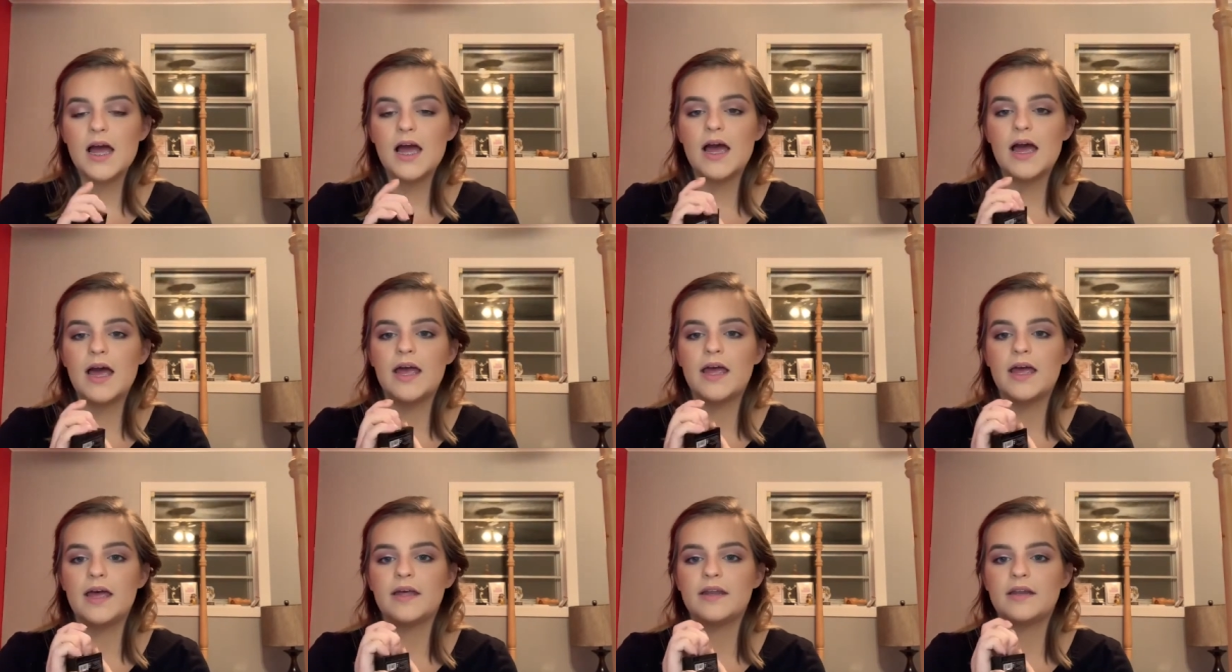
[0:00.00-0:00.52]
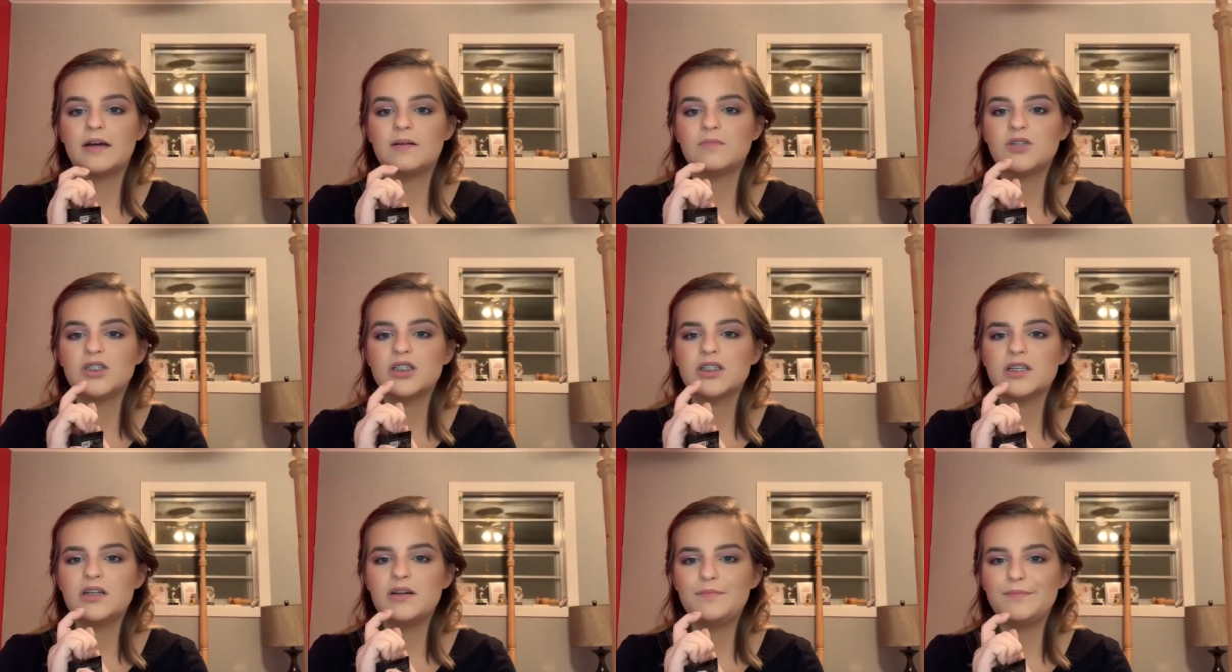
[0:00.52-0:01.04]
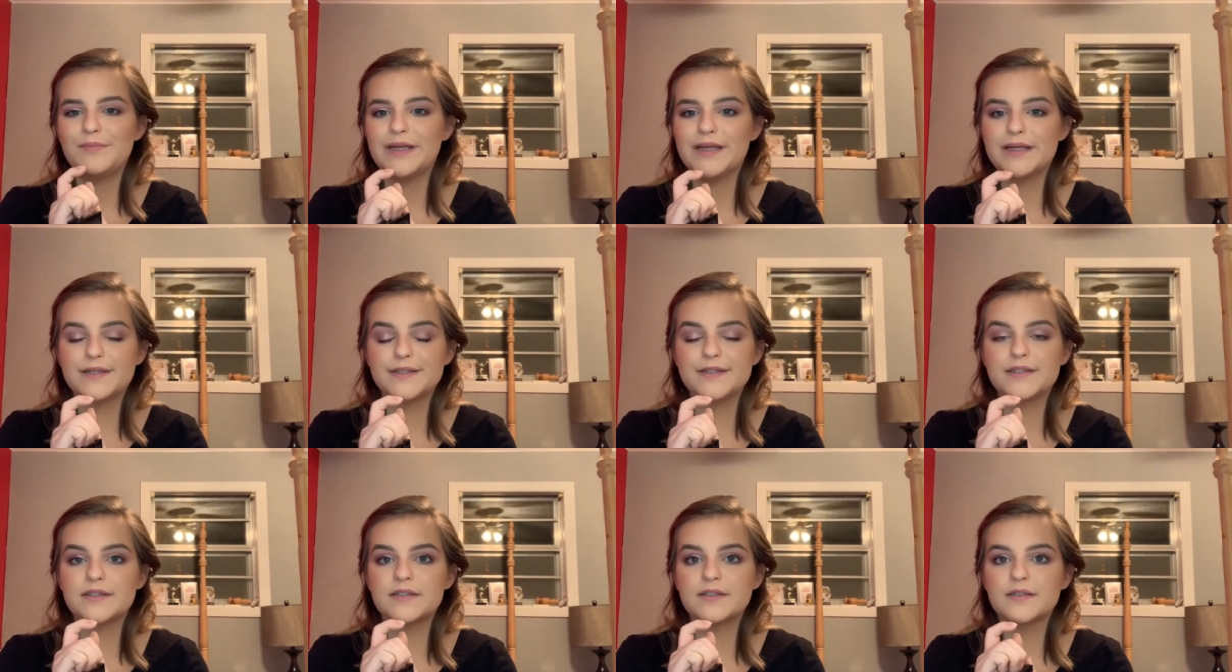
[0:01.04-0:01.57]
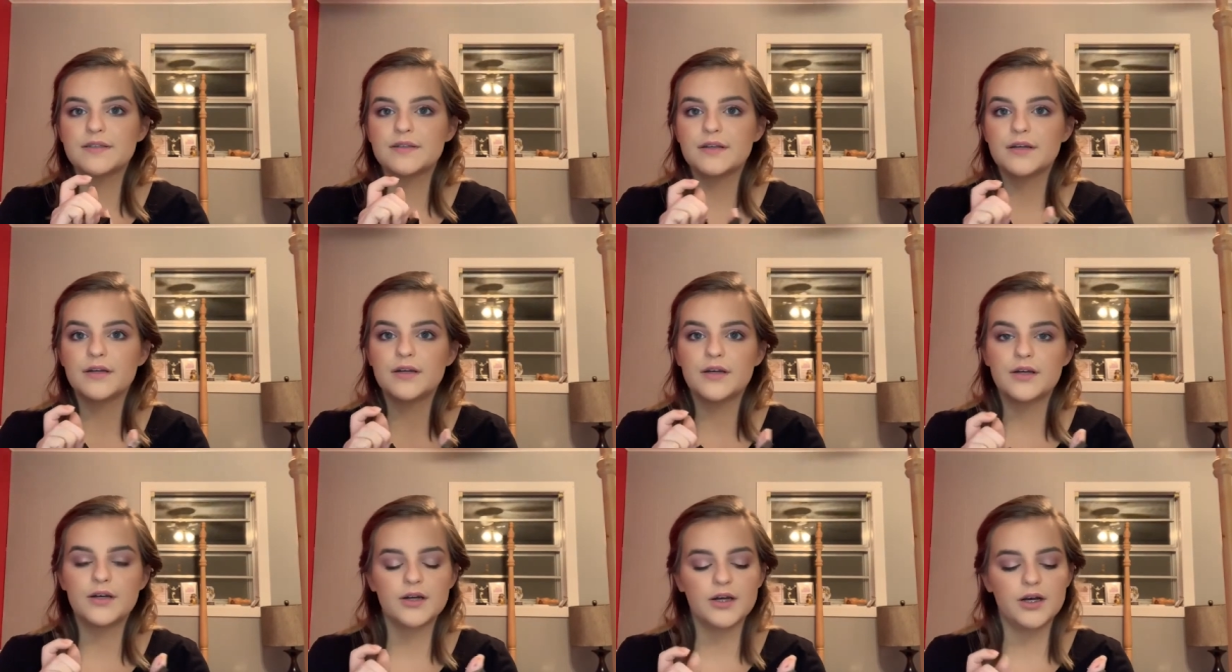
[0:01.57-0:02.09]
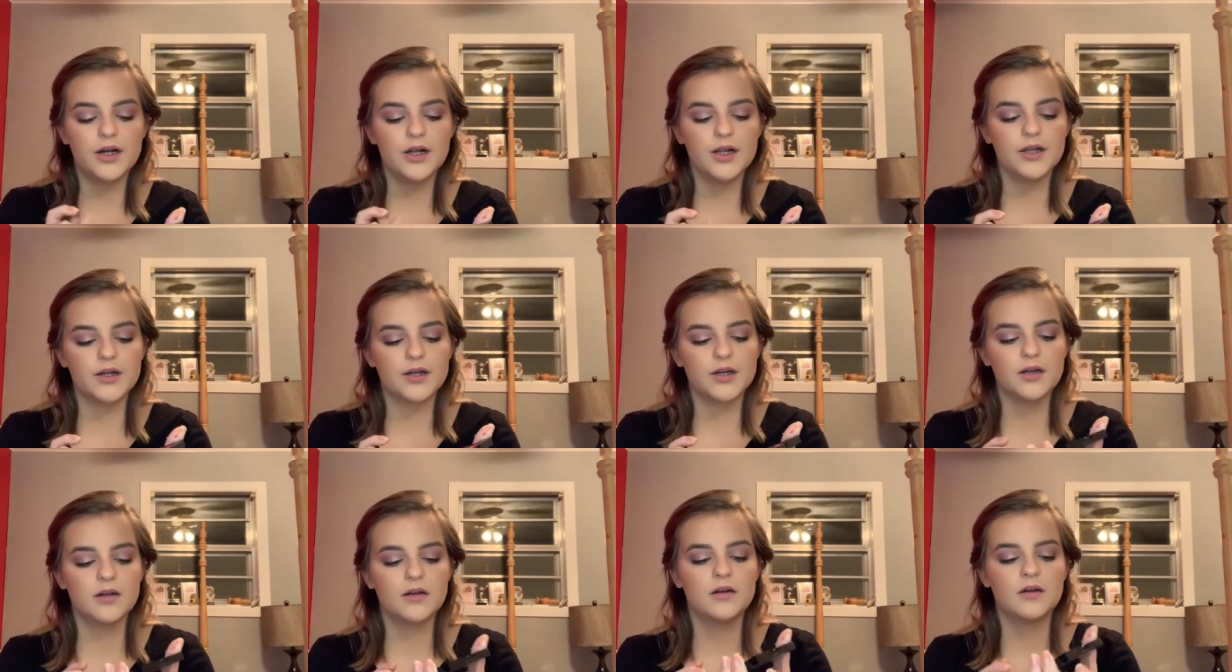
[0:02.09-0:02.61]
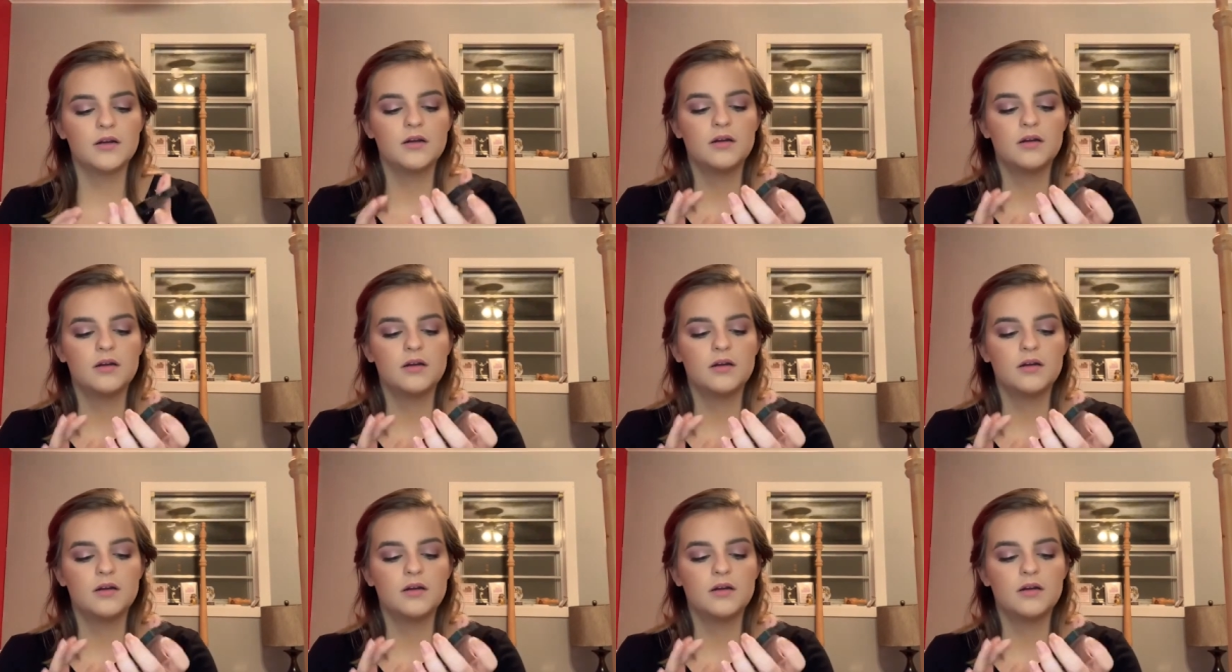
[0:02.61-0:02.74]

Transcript: And I'm just going to mix a color.